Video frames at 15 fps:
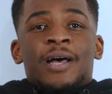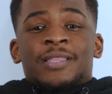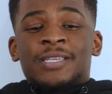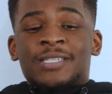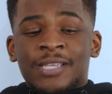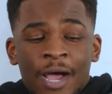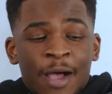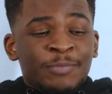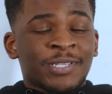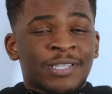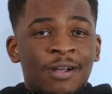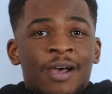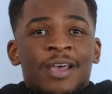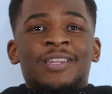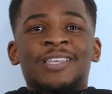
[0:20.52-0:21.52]
This is how I'm
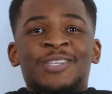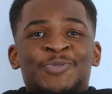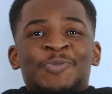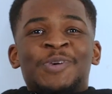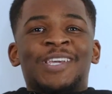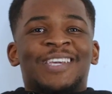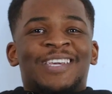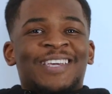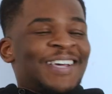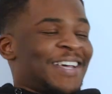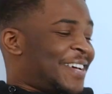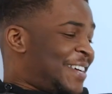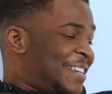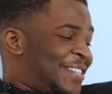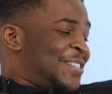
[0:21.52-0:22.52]
starting this week.
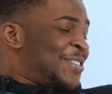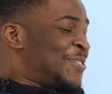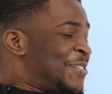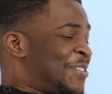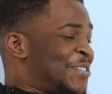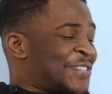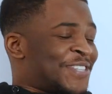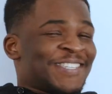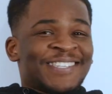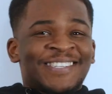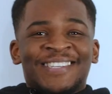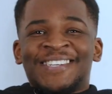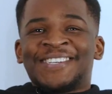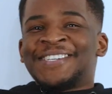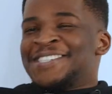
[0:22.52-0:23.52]
You know, and just